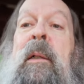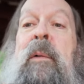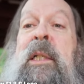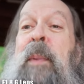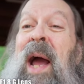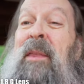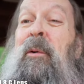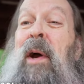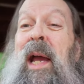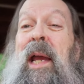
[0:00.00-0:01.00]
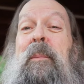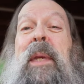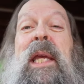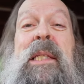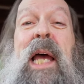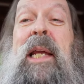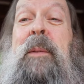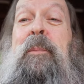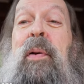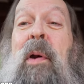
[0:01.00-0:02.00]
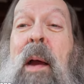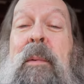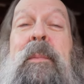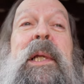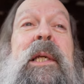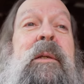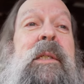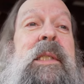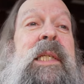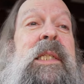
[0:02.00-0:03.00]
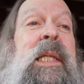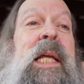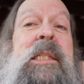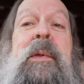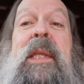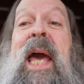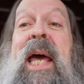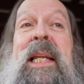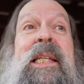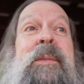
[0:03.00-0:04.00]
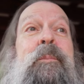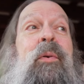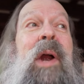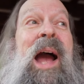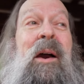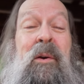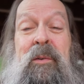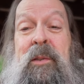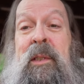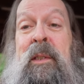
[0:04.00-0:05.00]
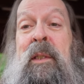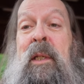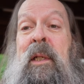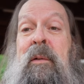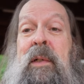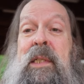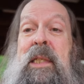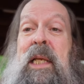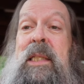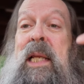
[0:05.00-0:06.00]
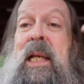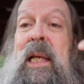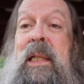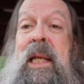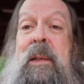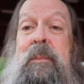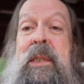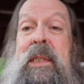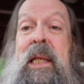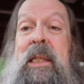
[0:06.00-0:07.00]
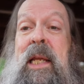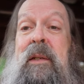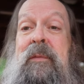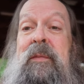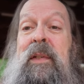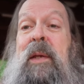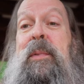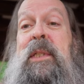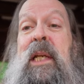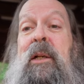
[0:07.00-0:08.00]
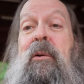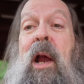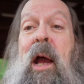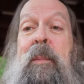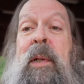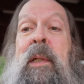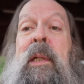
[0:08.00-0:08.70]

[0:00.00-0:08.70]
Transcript: Which, by the way, means I could probably use this lens with Catalyst Browse, which does like a 10%, 10 to 15% crop